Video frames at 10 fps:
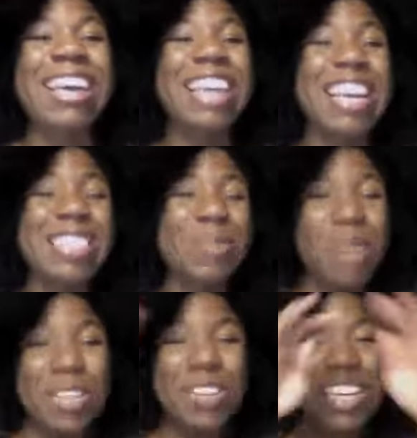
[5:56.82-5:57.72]
Guess
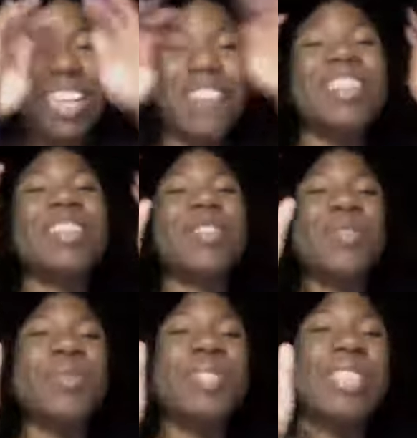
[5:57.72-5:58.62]
what? You can even
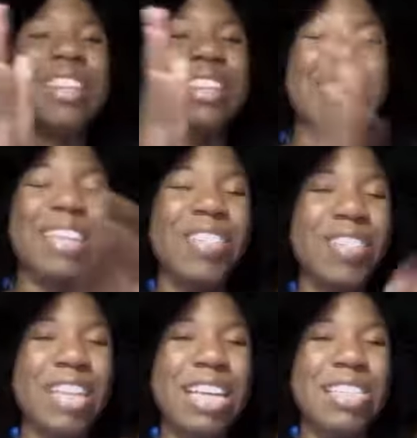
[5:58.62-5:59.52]
use this
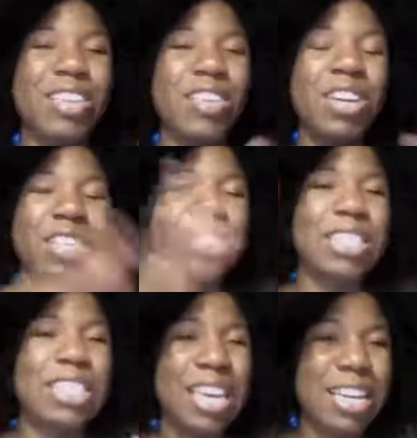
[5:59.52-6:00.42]
Natural-Laxer on your
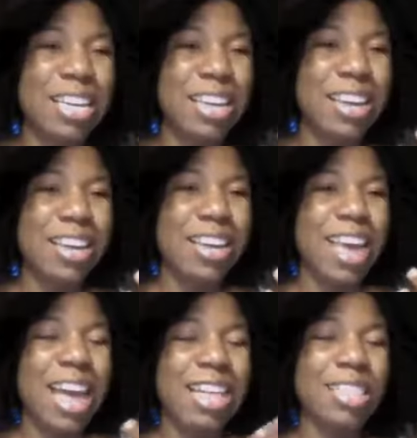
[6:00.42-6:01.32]
skin
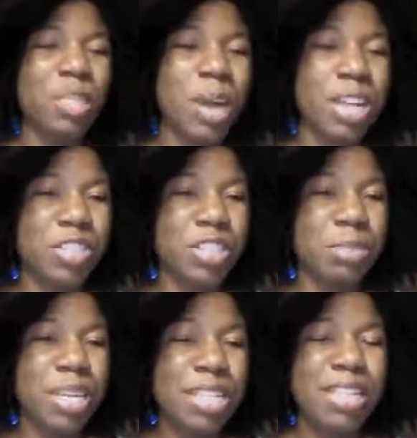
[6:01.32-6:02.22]
as a spa
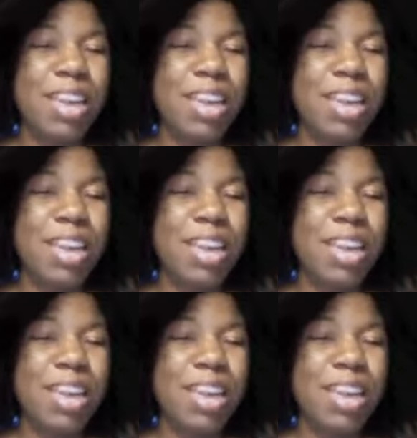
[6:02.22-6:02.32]
treatment.